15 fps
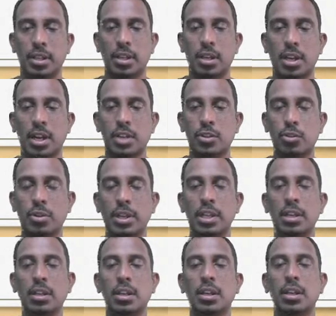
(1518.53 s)
And
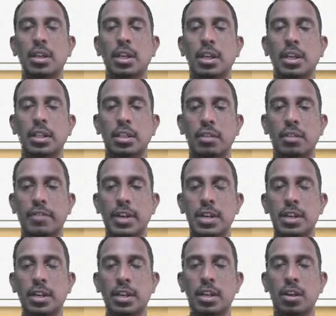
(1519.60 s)
during the
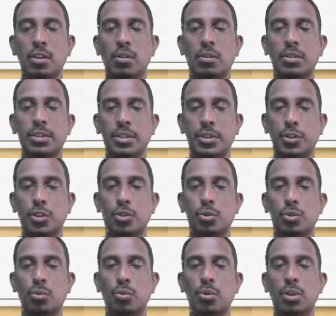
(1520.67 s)
ventricular
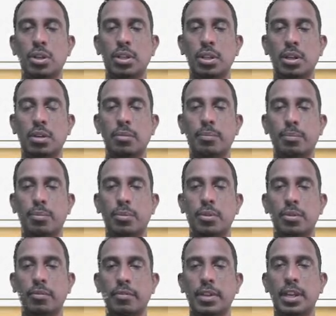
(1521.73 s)
systole, the
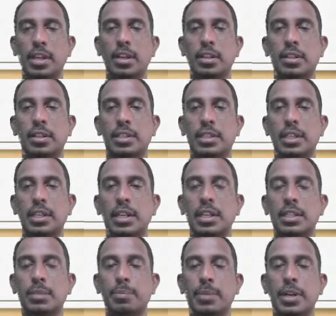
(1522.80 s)
where the signal
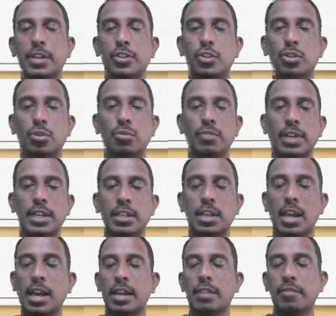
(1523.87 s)
spreads through
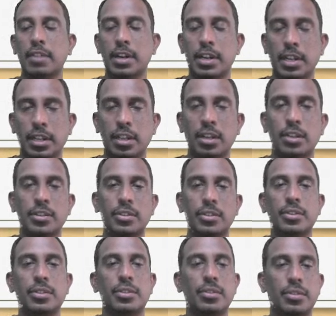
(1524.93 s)
entire
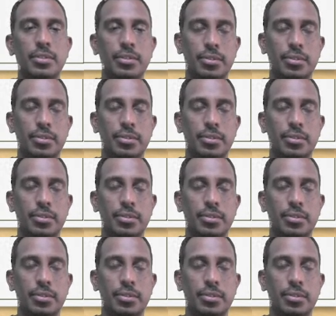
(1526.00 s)
ventricles.